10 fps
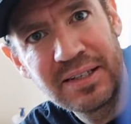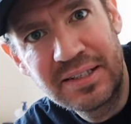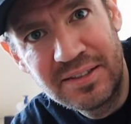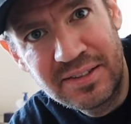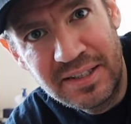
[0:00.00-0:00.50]

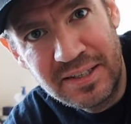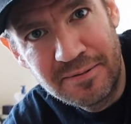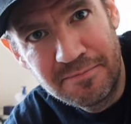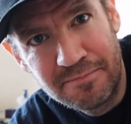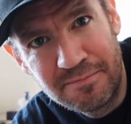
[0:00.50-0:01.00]
Can you see?
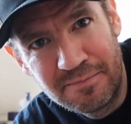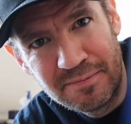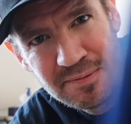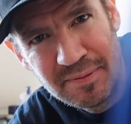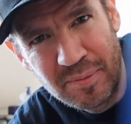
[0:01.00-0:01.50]

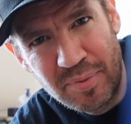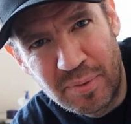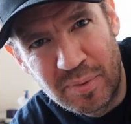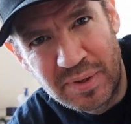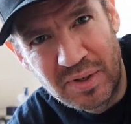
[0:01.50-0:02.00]

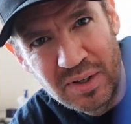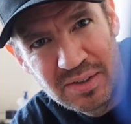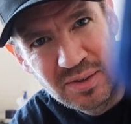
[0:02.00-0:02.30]
Probably not.